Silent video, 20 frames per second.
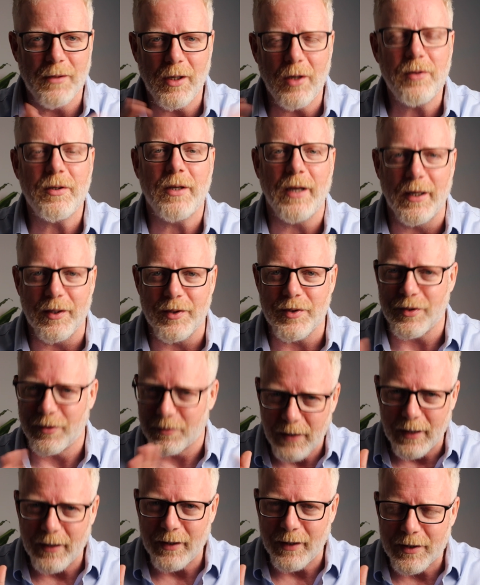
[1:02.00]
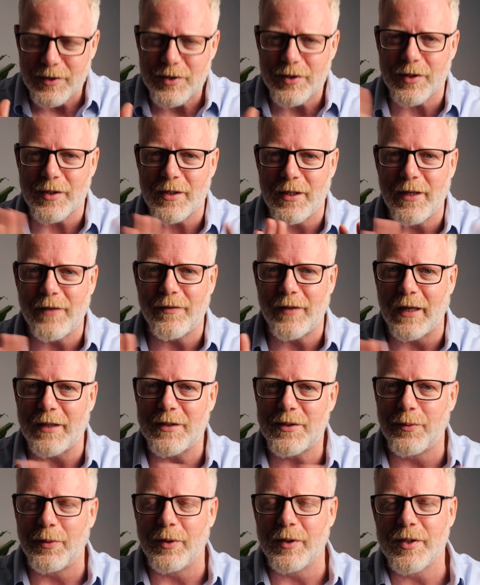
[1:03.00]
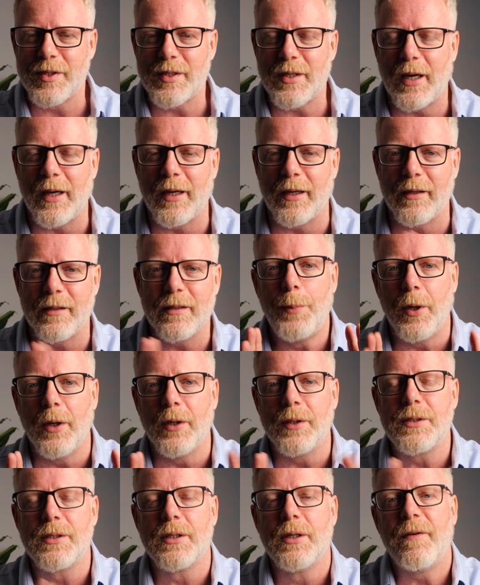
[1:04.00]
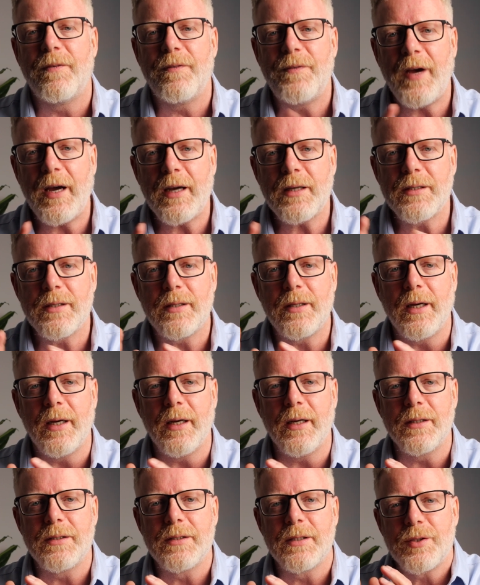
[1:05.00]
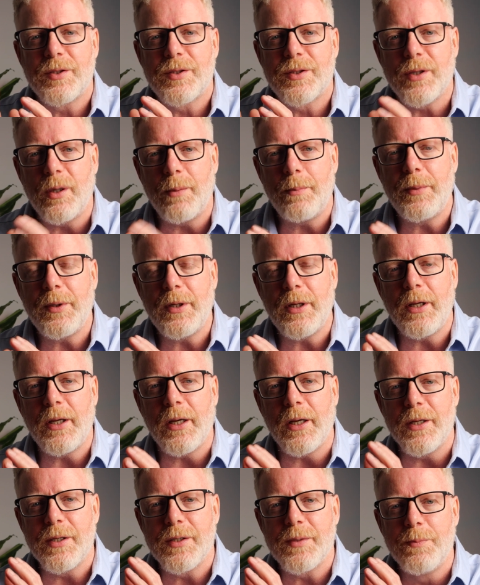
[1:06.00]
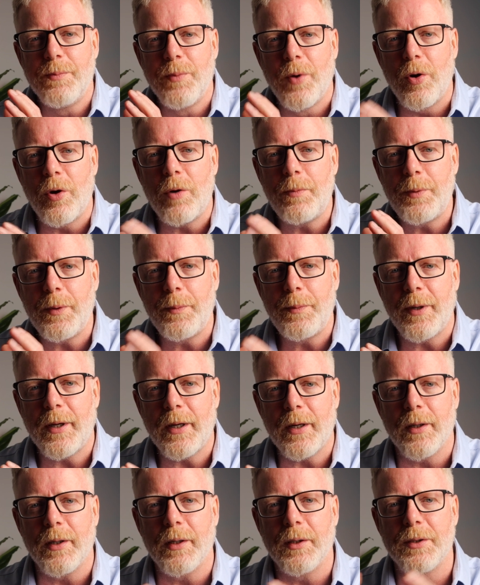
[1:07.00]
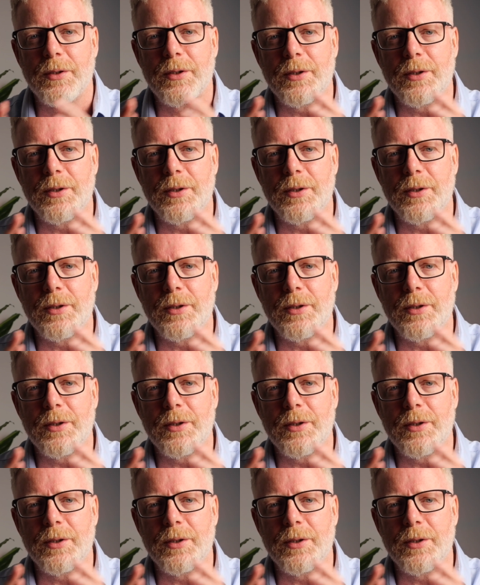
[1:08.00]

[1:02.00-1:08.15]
lung cancer, let's just leave that to one side. But the fact that somebody is more prepared